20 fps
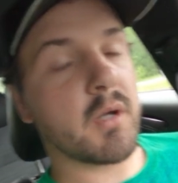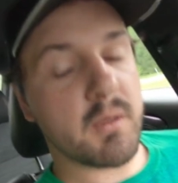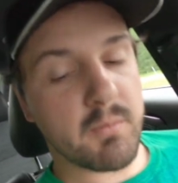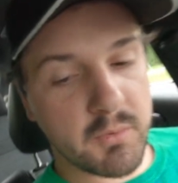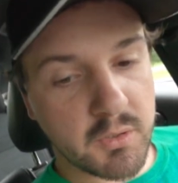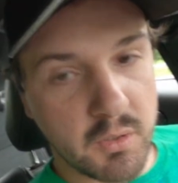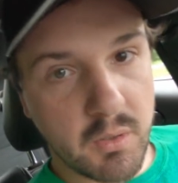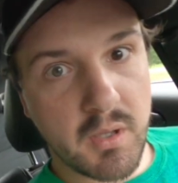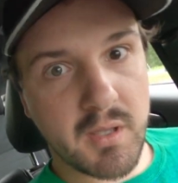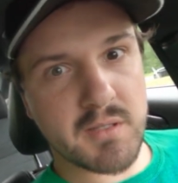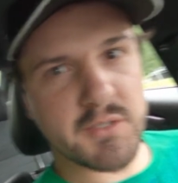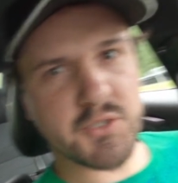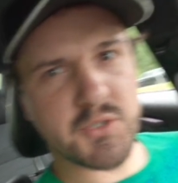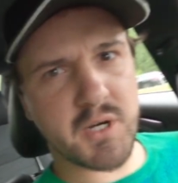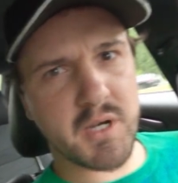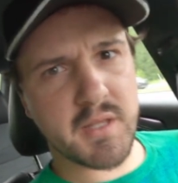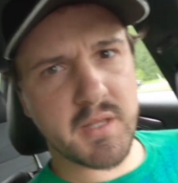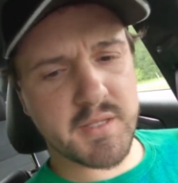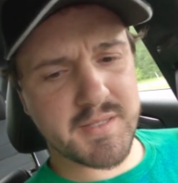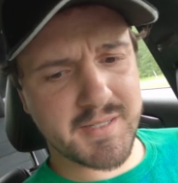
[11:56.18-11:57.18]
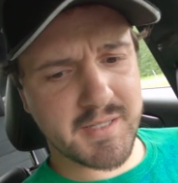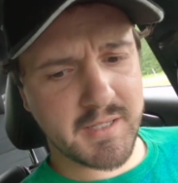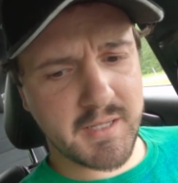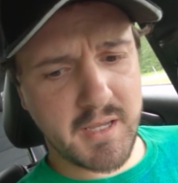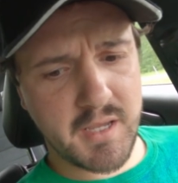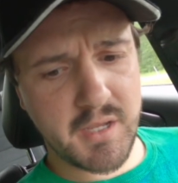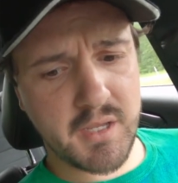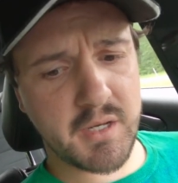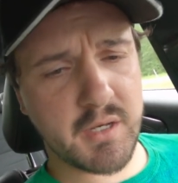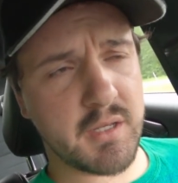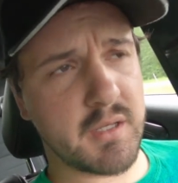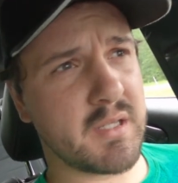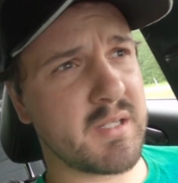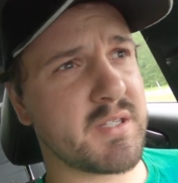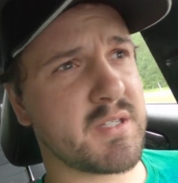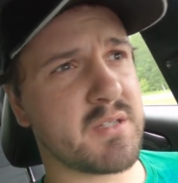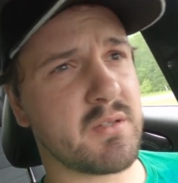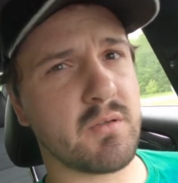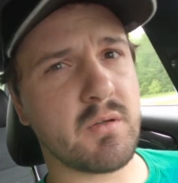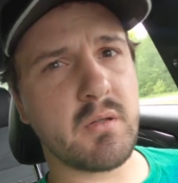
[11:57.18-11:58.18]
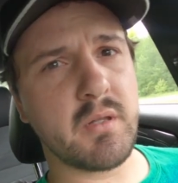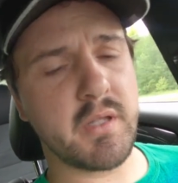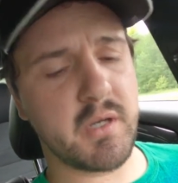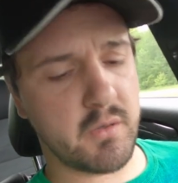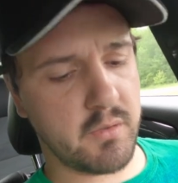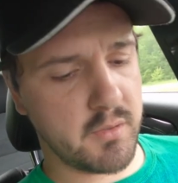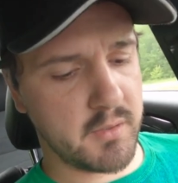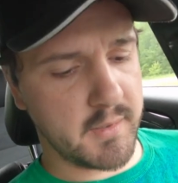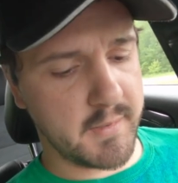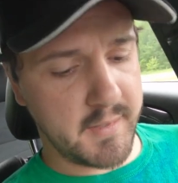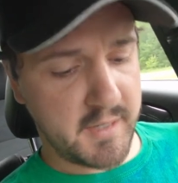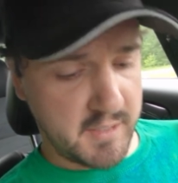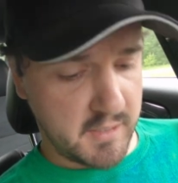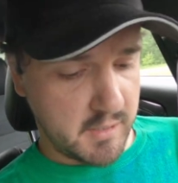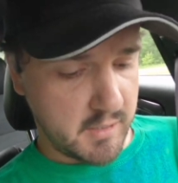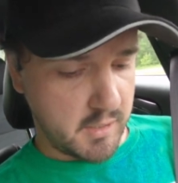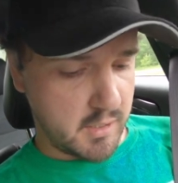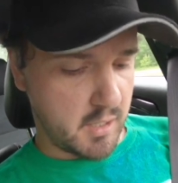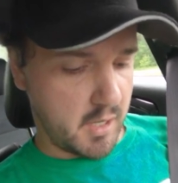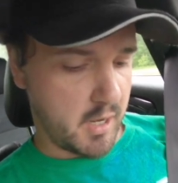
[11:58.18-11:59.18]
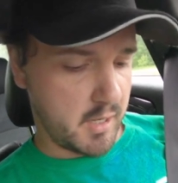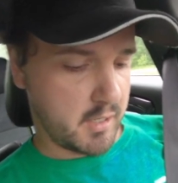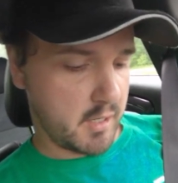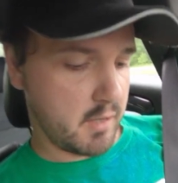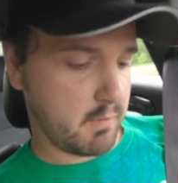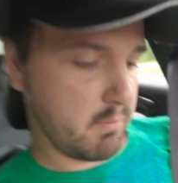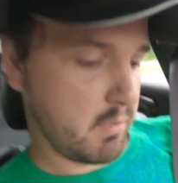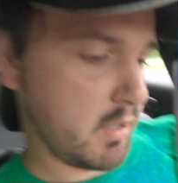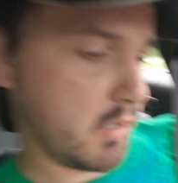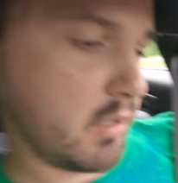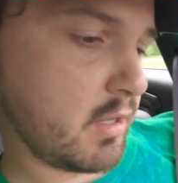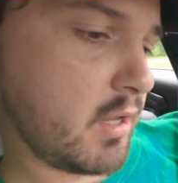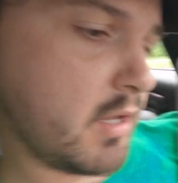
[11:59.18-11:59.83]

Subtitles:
right, I'm gonna go ahead and try this again. It's a little later in the day. I got my